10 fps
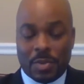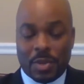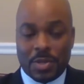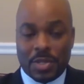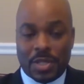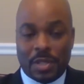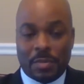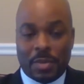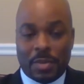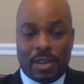is the
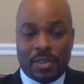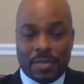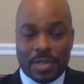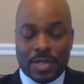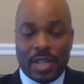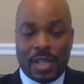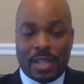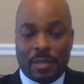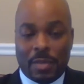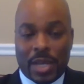person in my office
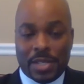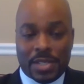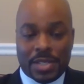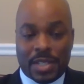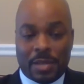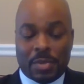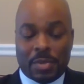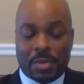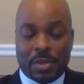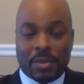that manages that
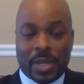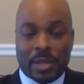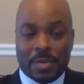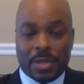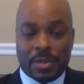program.